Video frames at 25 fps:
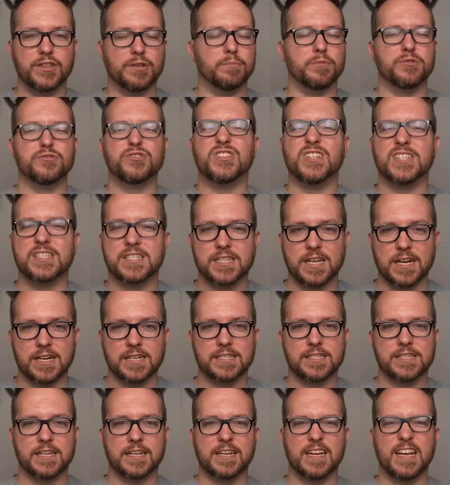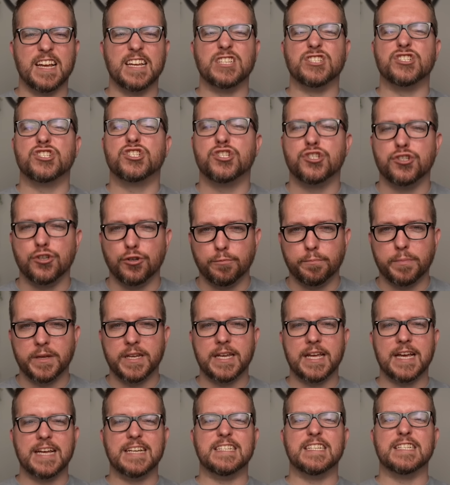the most disgusting and
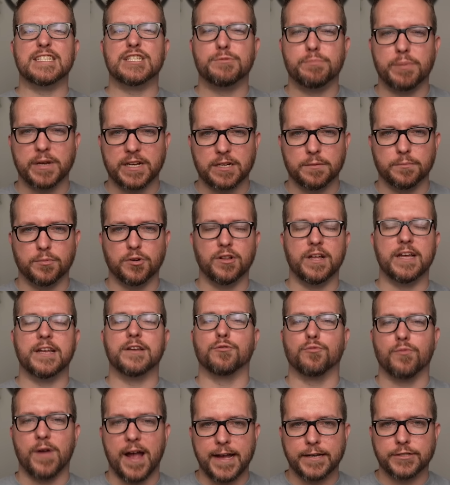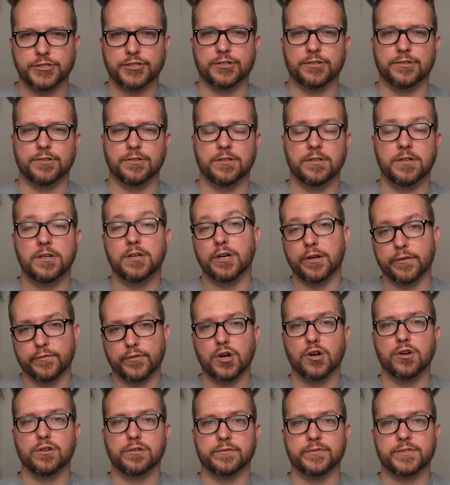stupid and despicable and irrational of
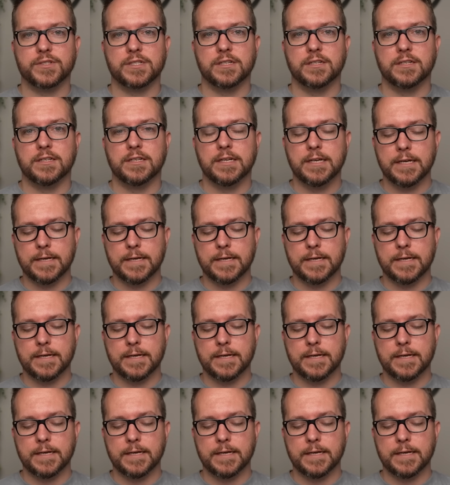curves.